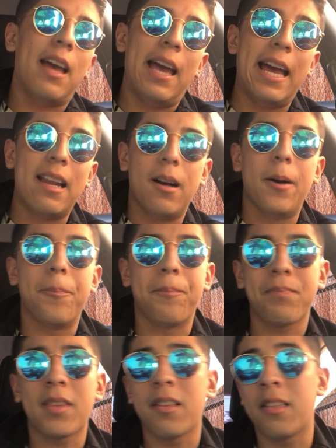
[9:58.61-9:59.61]

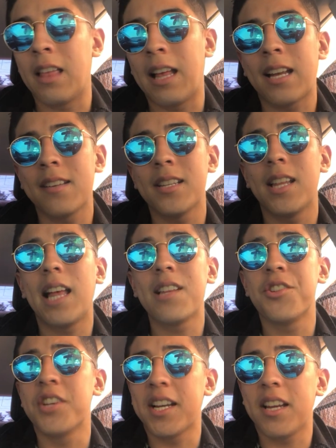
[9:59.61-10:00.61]
And like I said, they like
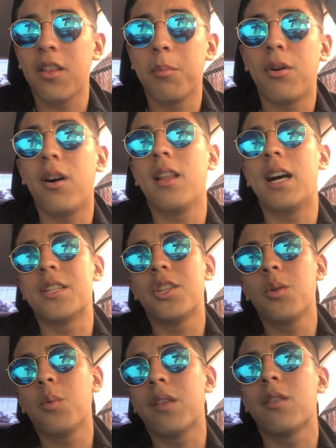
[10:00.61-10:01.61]
to check down the ball a lot
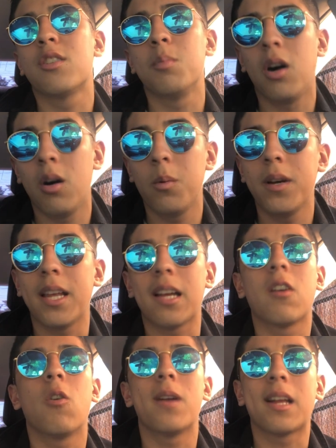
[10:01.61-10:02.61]
too with Smallwood
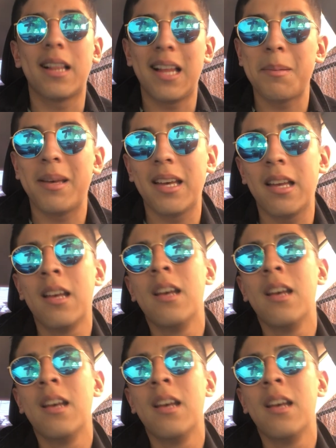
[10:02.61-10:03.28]
and Corey Clement.